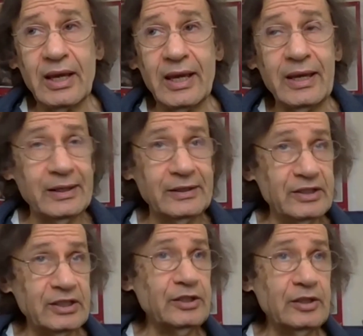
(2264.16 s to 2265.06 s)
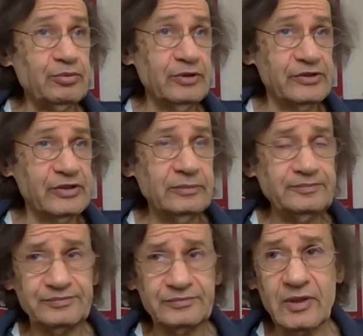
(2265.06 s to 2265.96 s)
And in the prison,
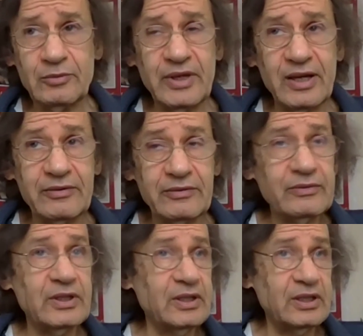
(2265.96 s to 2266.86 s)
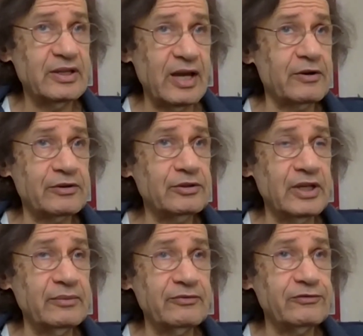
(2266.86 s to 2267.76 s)
we have a character
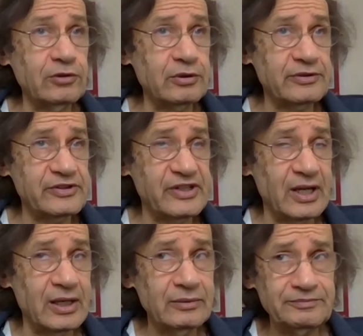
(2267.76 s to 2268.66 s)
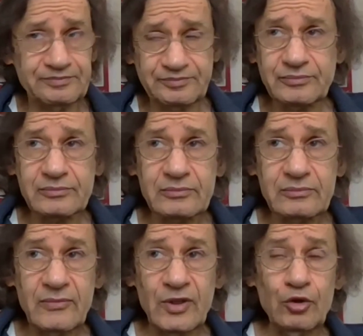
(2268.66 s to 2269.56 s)
named Florestan,
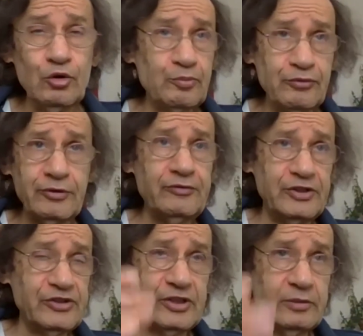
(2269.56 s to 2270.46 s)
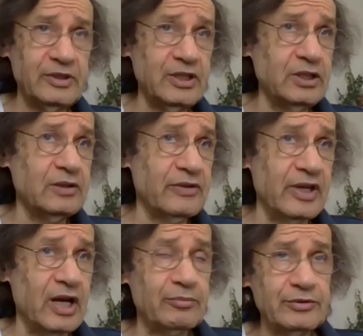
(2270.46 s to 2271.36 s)
who previous to the beginning of the
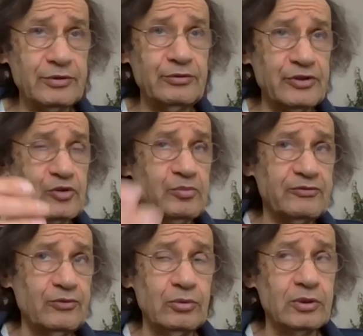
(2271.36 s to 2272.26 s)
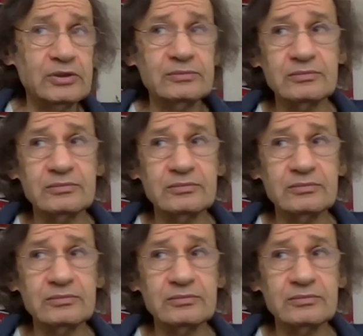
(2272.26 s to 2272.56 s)
opera, 2 years before,